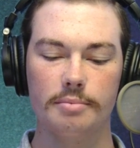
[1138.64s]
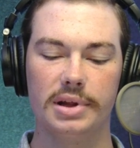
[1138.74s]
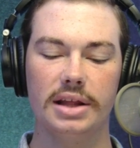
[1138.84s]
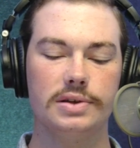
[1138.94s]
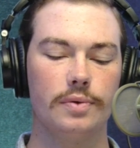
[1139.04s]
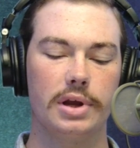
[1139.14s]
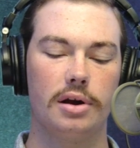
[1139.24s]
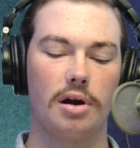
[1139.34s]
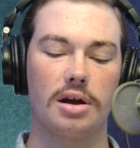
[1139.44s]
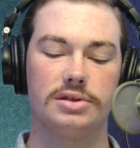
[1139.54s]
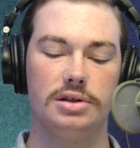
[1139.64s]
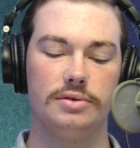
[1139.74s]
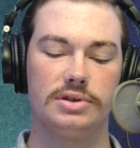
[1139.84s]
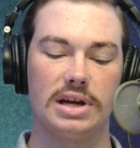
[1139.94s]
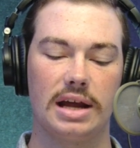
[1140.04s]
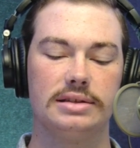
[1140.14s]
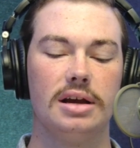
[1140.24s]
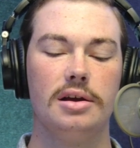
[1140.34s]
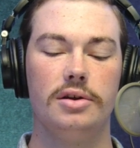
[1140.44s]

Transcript: But that's only across 2 sets.